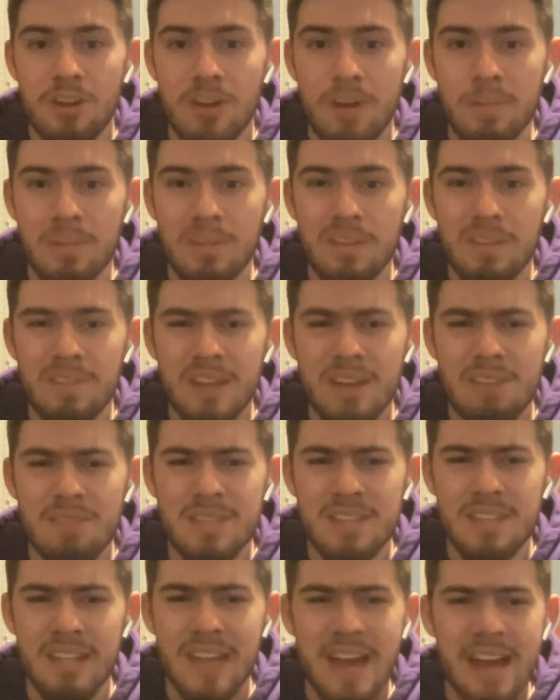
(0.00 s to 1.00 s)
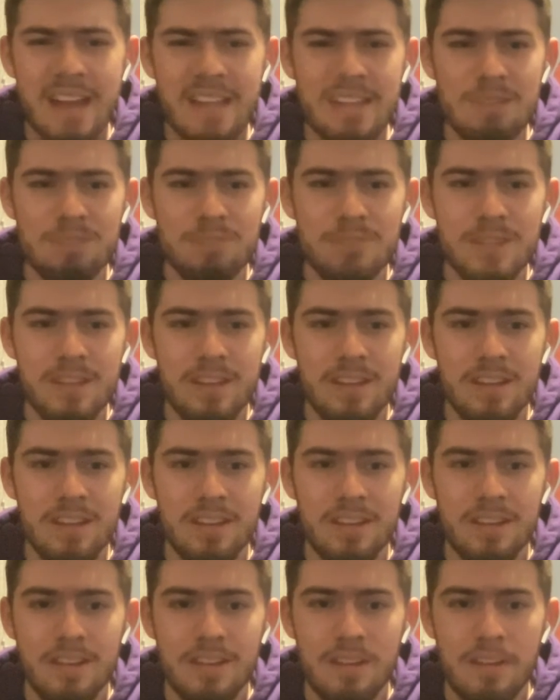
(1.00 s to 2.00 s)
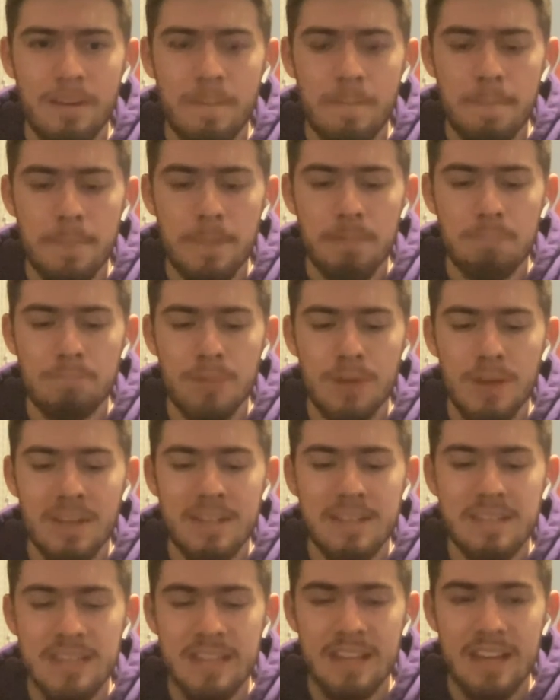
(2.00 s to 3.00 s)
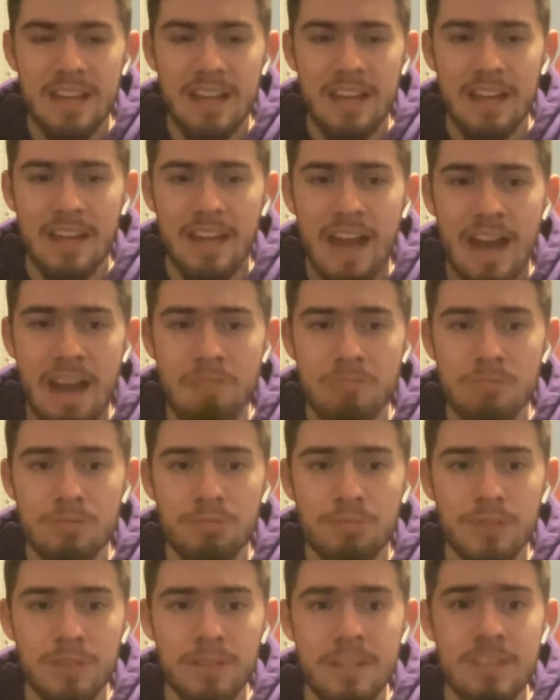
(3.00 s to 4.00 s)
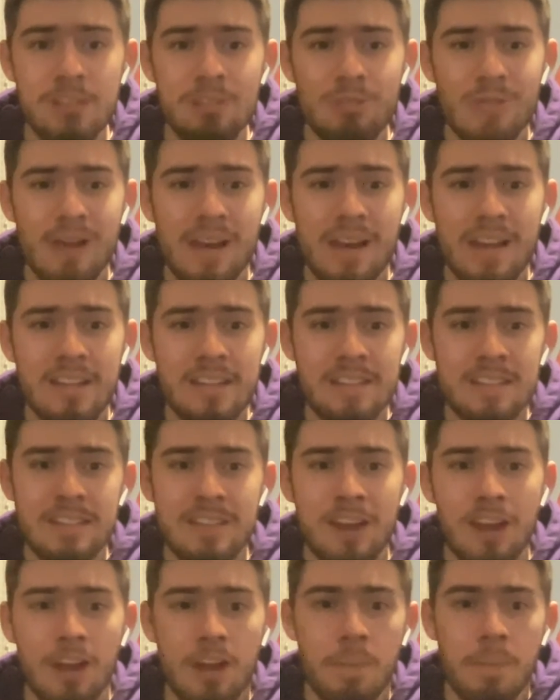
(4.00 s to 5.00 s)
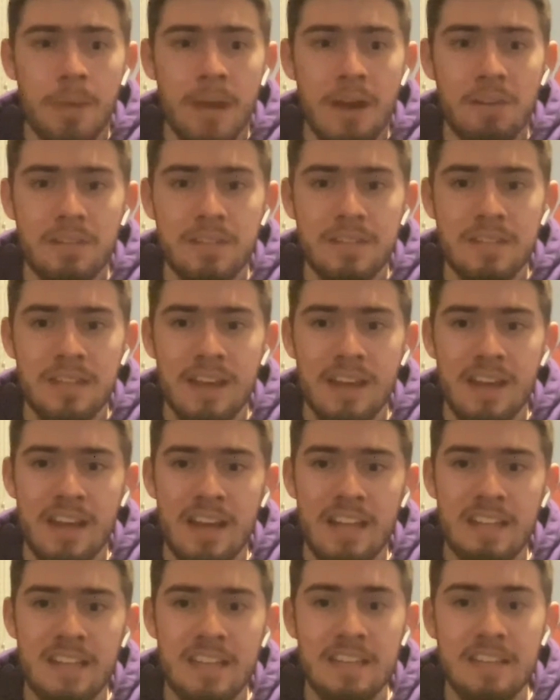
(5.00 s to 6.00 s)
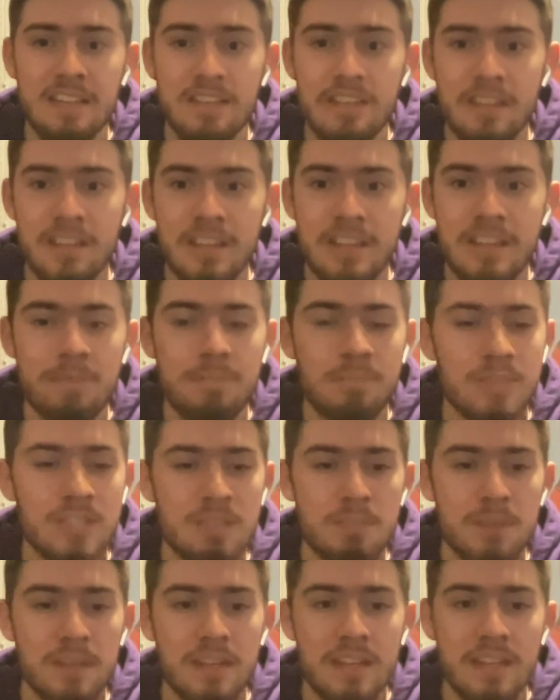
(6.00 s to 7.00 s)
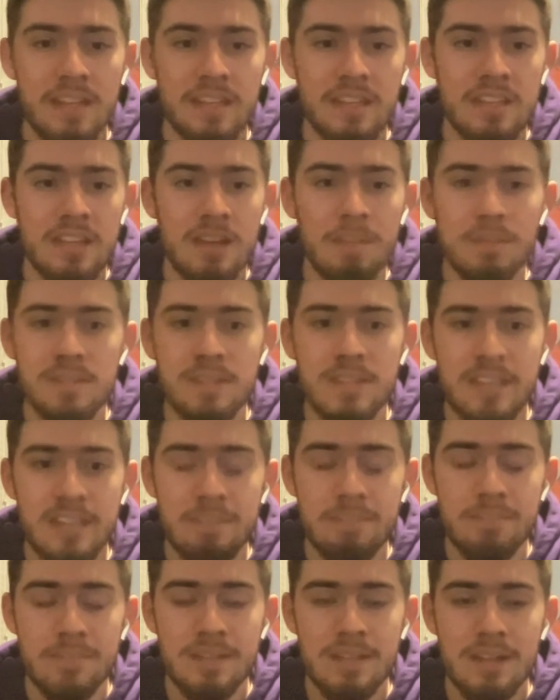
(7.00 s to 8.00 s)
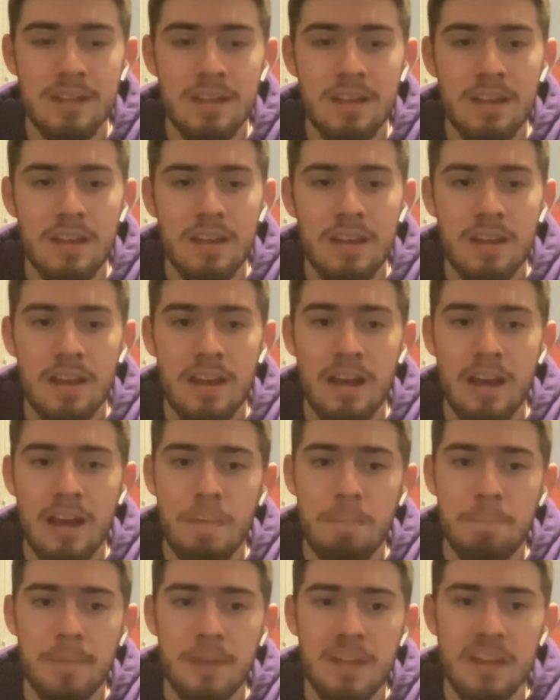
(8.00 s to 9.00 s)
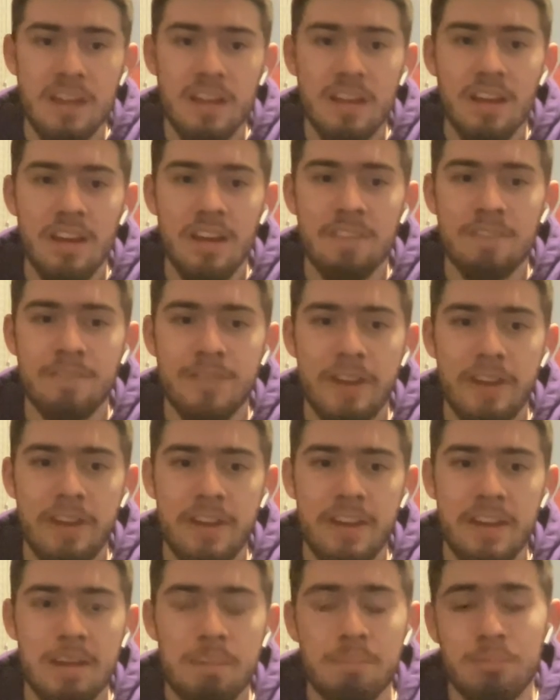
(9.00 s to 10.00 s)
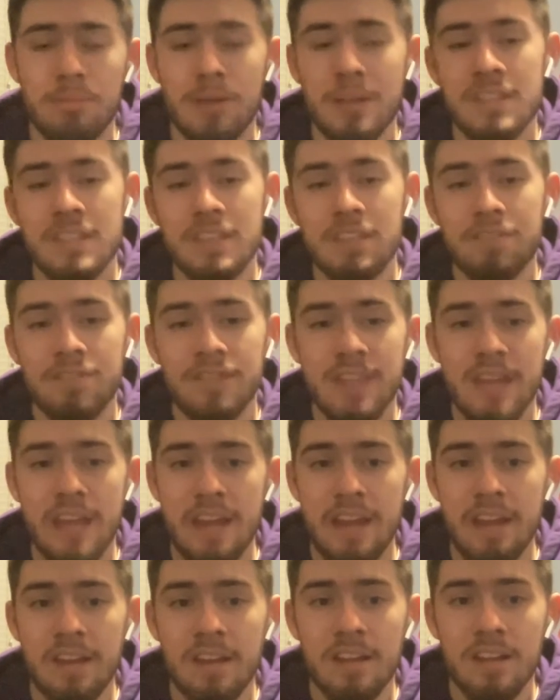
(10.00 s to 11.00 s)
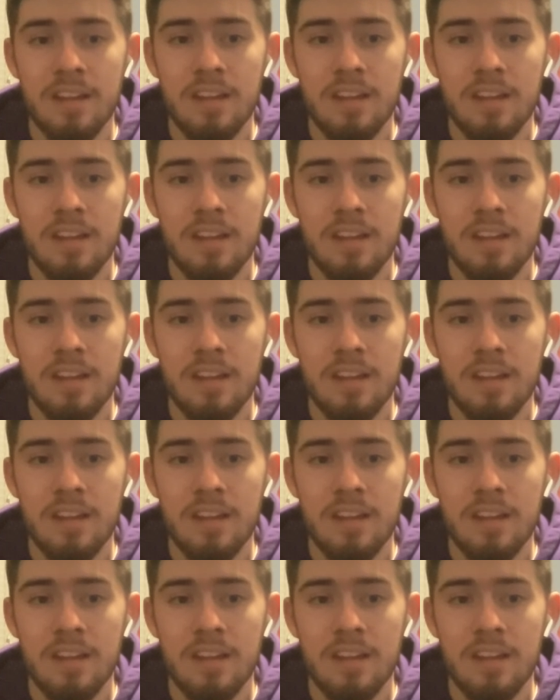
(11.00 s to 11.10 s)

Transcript: I believe that was last week. But I was really trying to talk about him splitting the double teams being a very impressive thing.